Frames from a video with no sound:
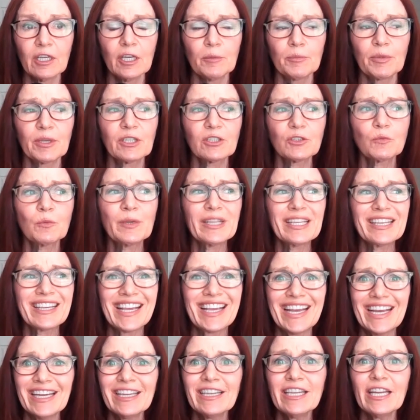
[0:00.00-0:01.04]
because we
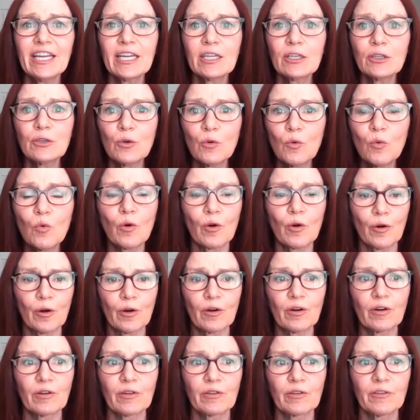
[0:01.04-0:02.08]
can't
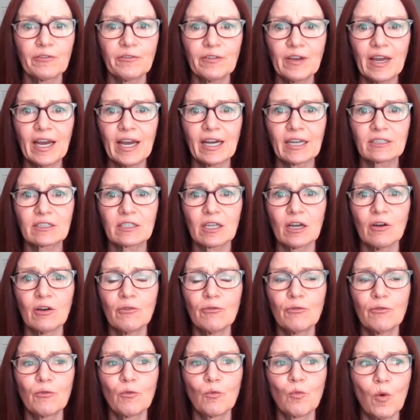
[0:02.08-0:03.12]
ignore the fact
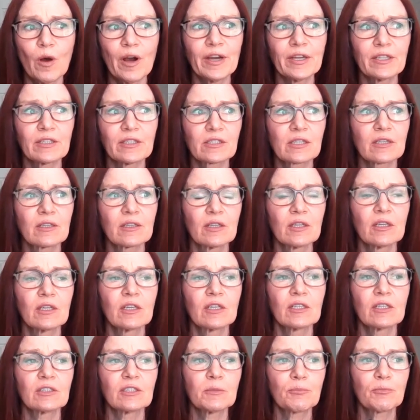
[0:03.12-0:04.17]
of what
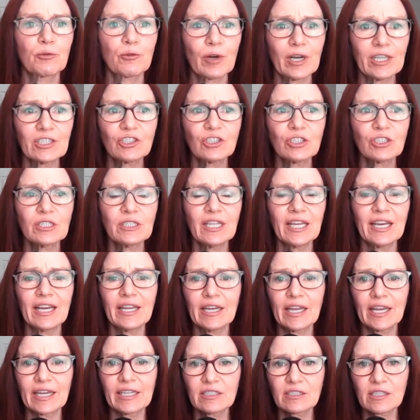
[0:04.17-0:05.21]
depression
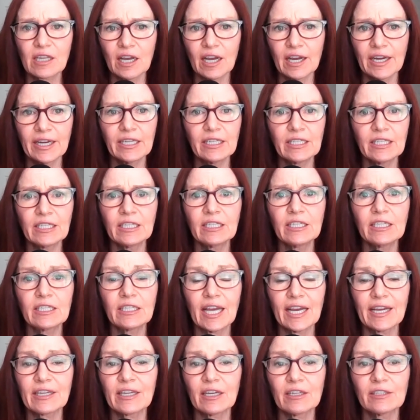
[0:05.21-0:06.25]
and anxiety
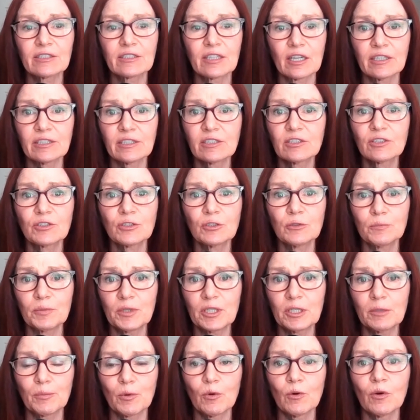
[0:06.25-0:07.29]
does to
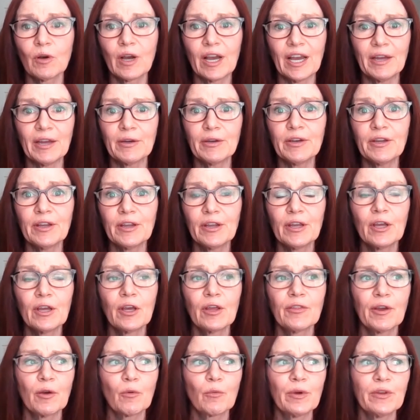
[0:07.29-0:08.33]
people. And
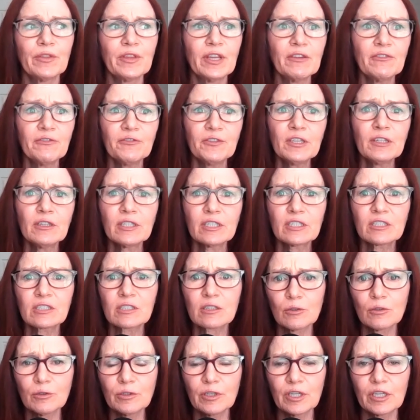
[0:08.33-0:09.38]
that when they feel
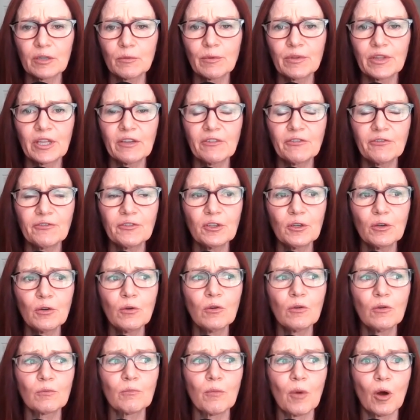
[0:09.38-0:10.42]
excluded, when they
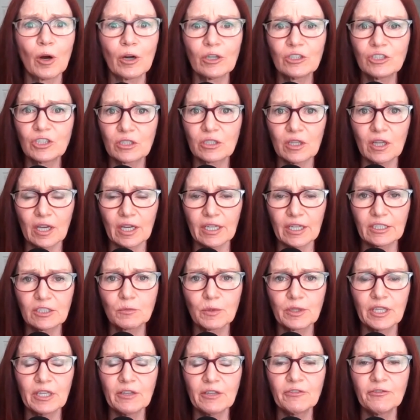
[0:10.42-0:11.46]
feel marginalized,
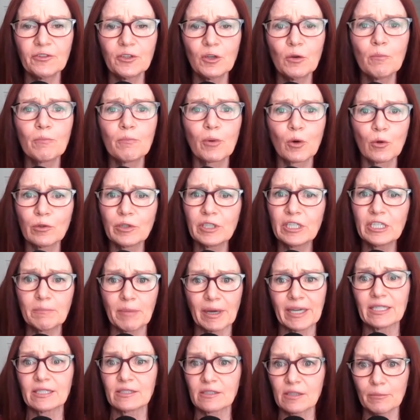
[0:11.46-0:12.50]
when they feel bullied
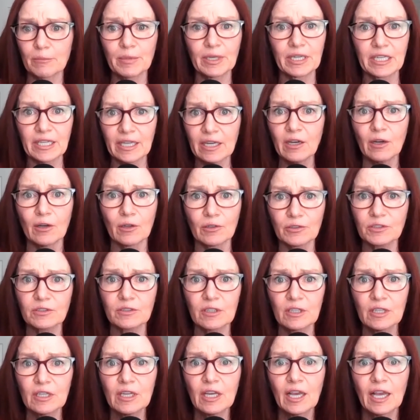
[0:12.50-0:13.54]
by somebody else,
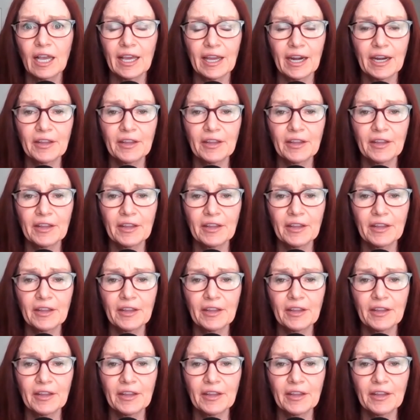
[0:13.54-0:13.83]
and